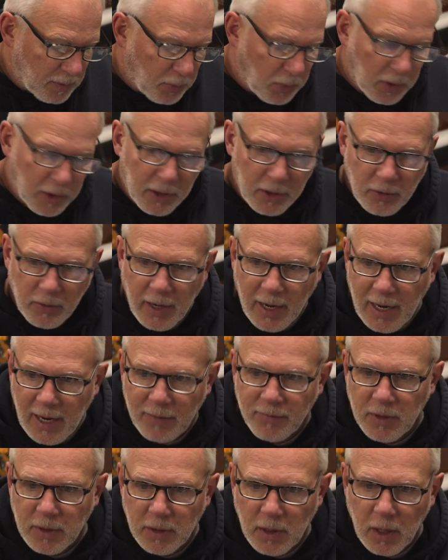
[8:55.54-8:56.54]
book and you
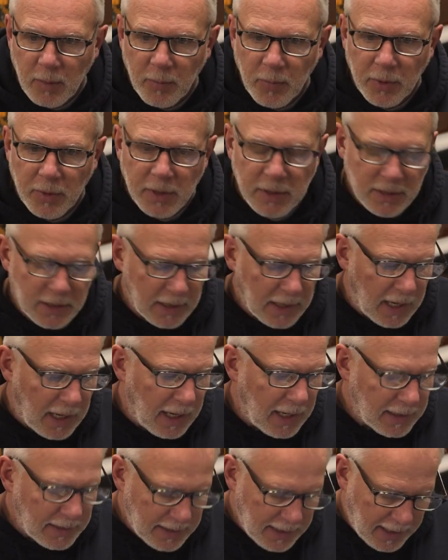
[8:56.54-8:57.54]
have the number is
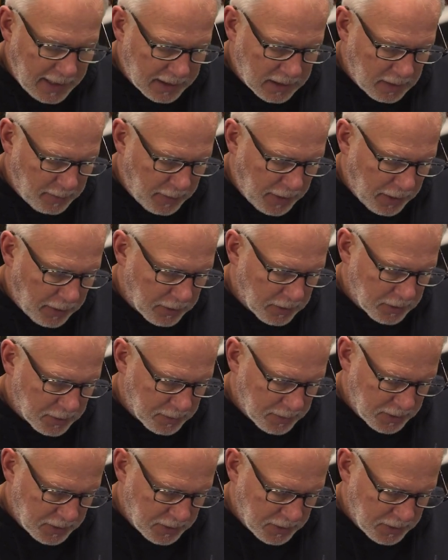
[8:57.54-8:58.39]
contact the Mariners